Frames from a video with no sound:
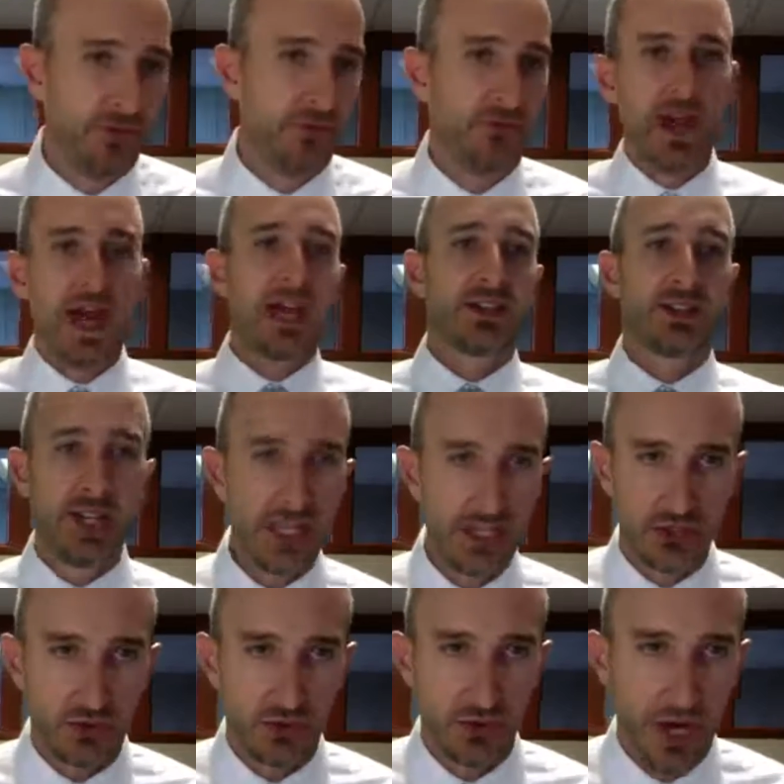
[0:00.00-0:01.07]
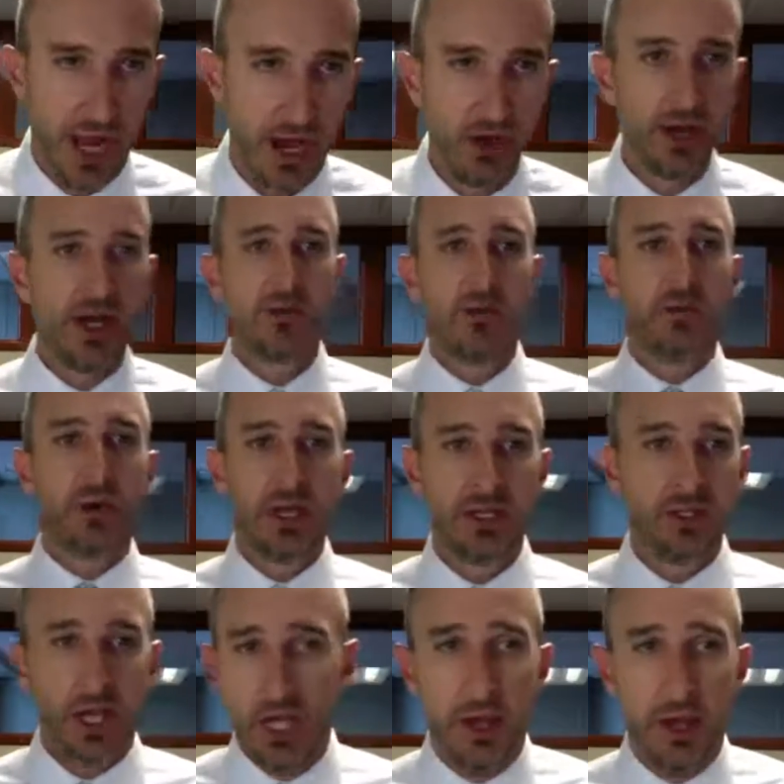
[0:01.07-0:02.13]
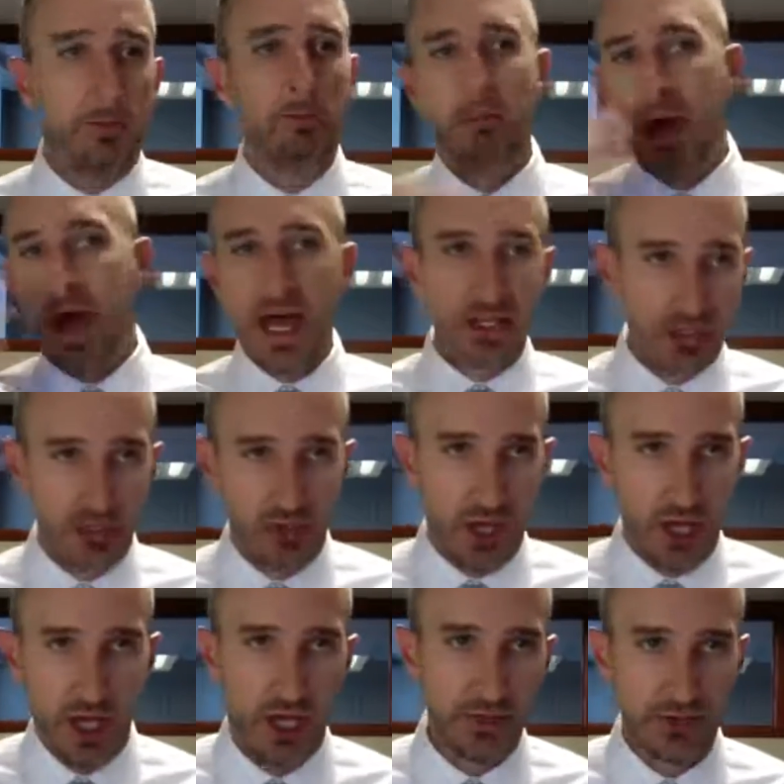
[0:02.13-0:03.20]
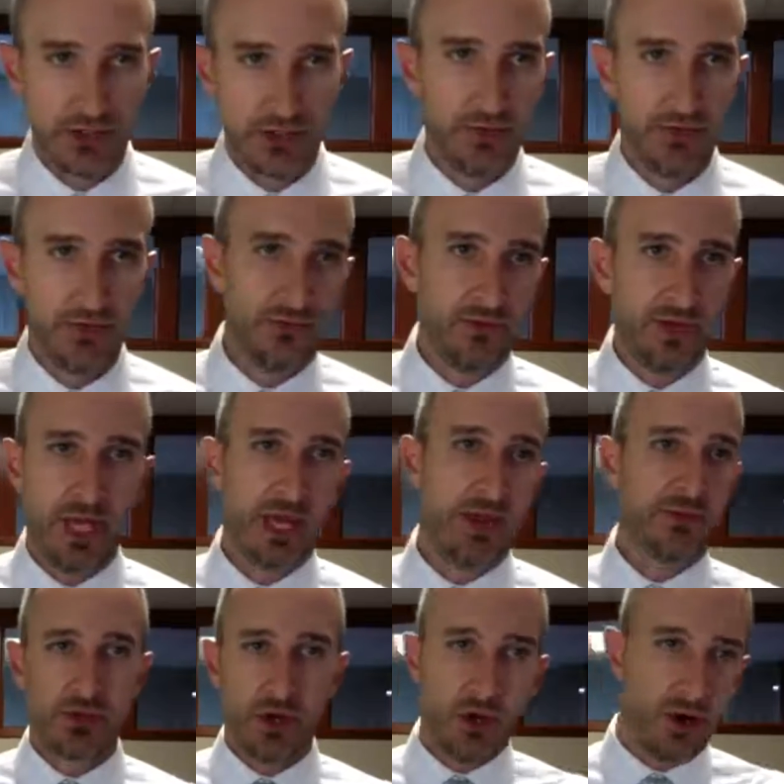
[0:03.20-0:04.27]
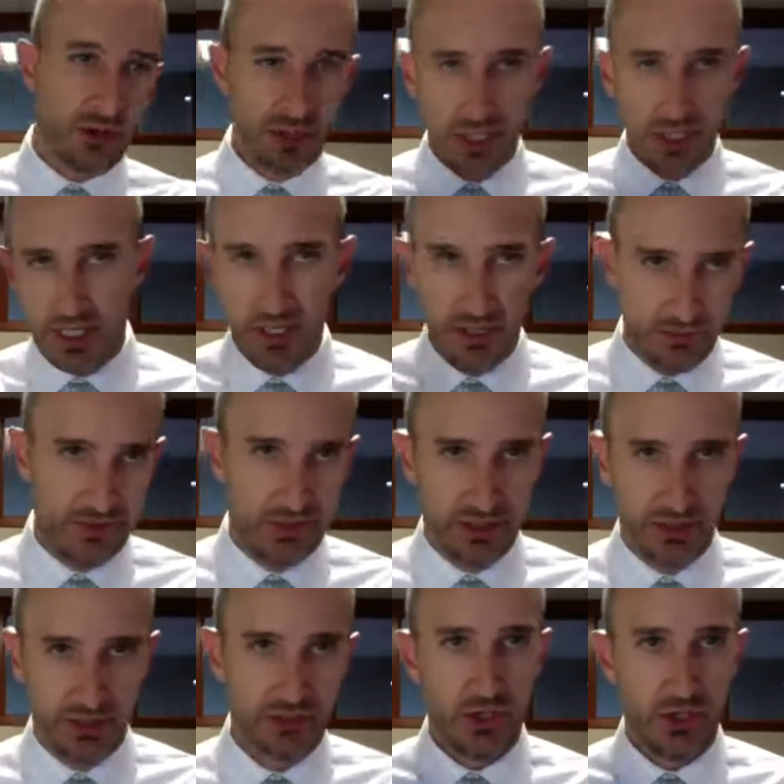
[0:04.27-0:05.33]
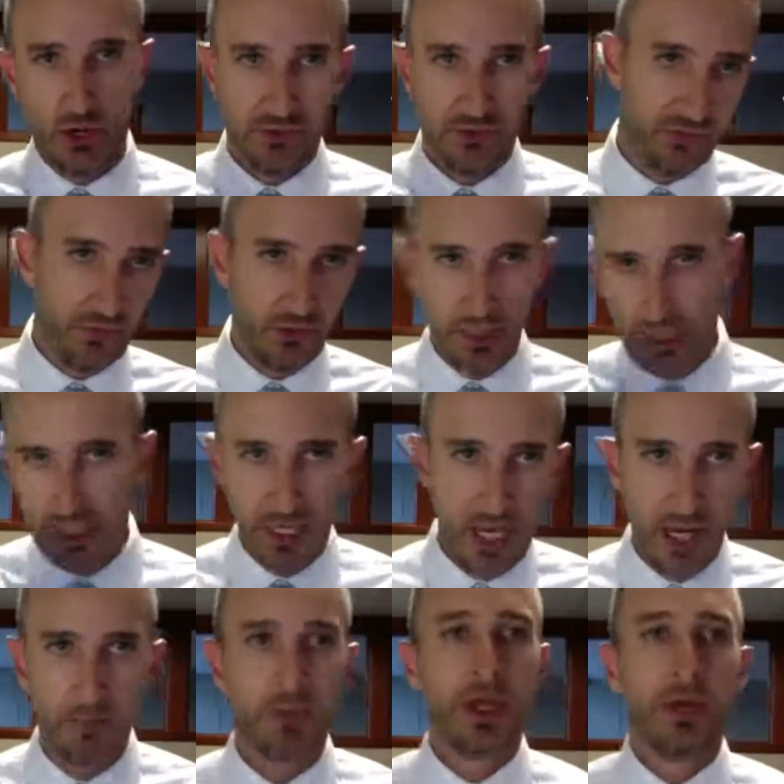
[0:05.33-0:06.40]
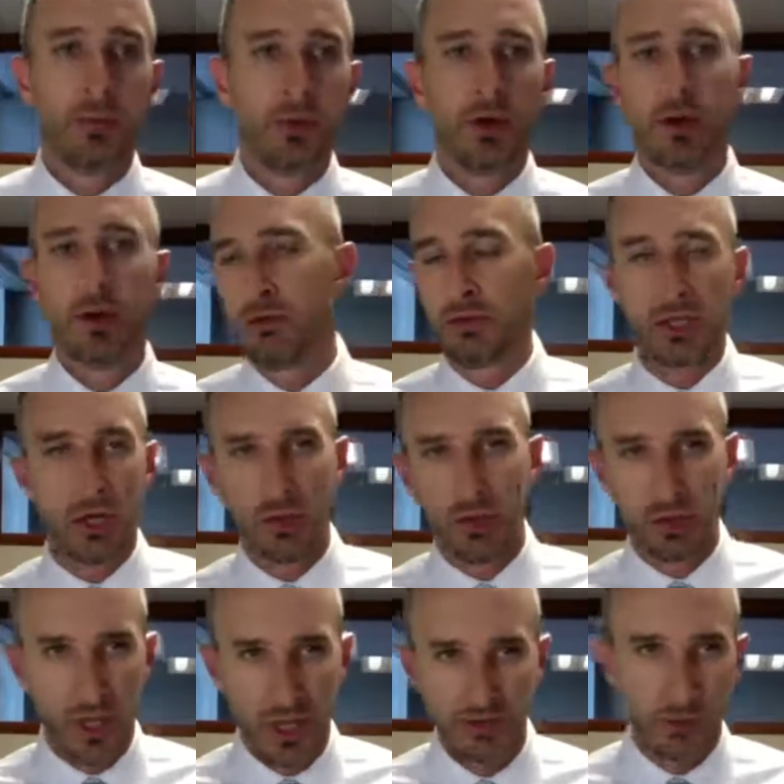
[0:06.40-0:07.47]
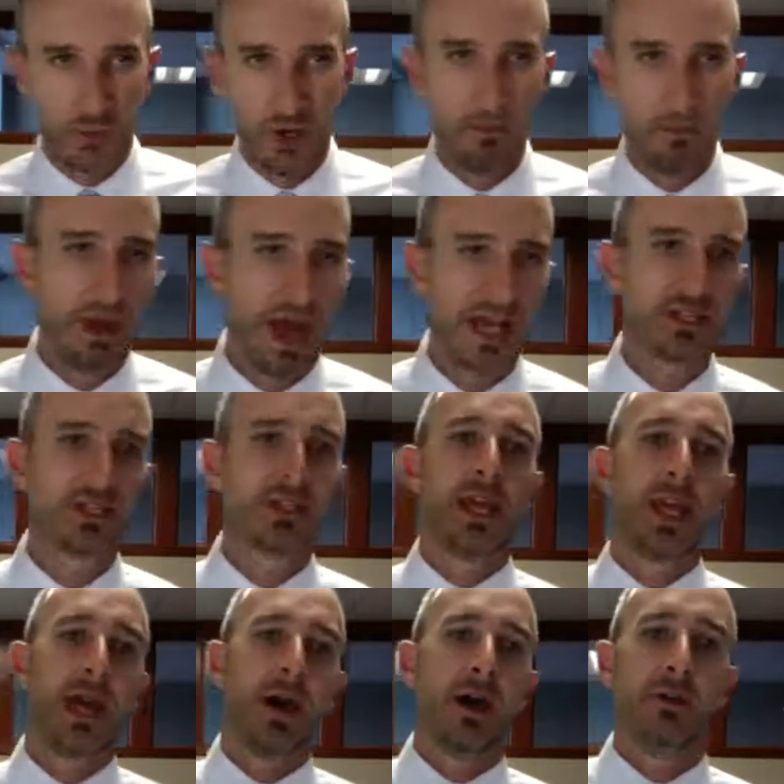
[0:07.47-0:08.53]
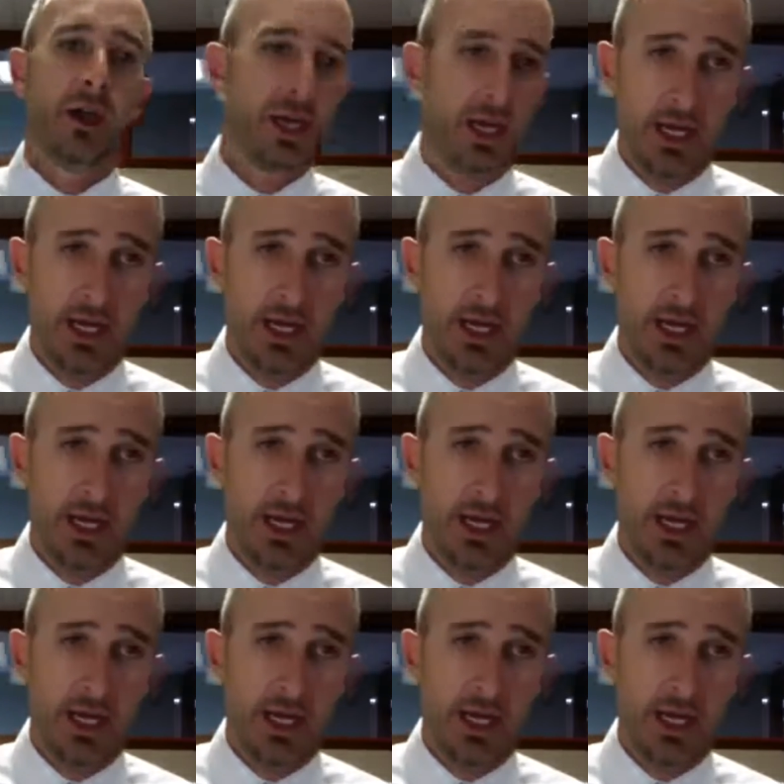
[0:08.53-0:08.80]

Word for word: The vaccines are out. Everybody's mask laws have have started to to start freeing up. People are, you know, you don't have to wear a mask now.